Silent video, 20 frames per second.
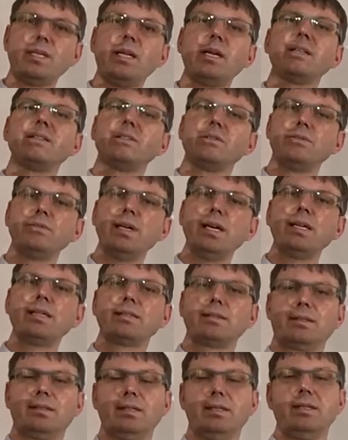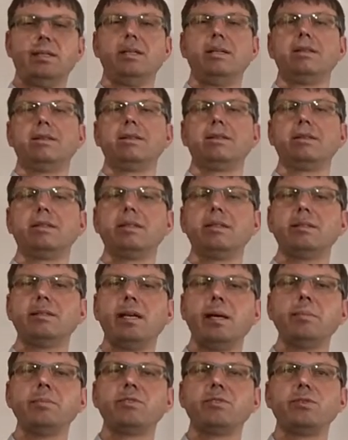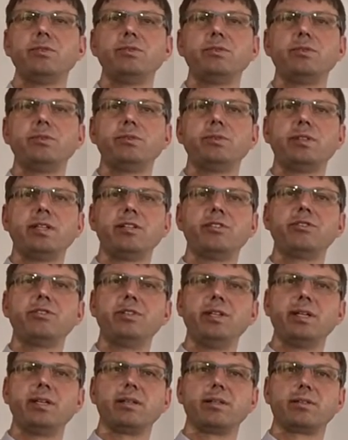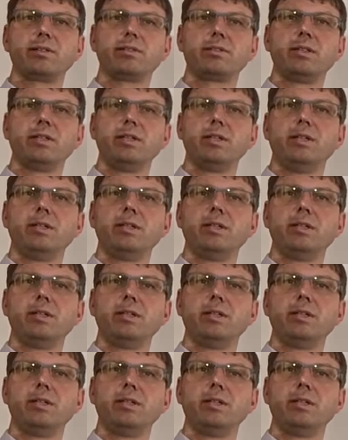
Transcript: And in fact, there are attempts to do such things.